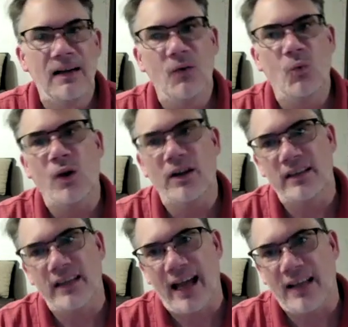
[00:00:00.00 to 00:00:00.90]
One of
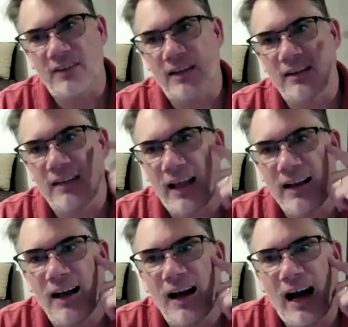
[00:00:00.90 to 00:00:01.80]
the ads that that
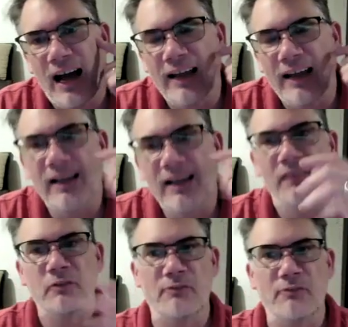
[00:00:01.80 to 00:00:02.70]
I
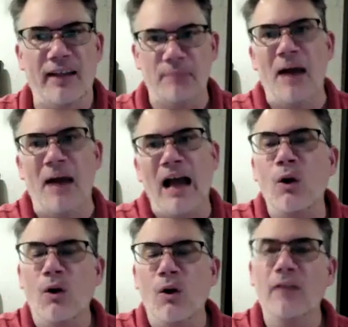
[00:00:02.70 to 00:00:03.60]
reflect back
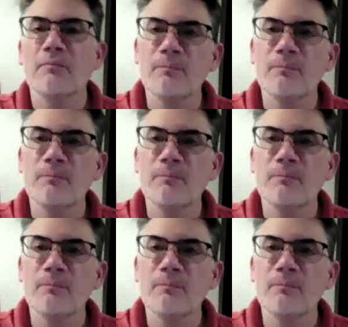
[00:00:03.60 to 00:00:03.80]
on,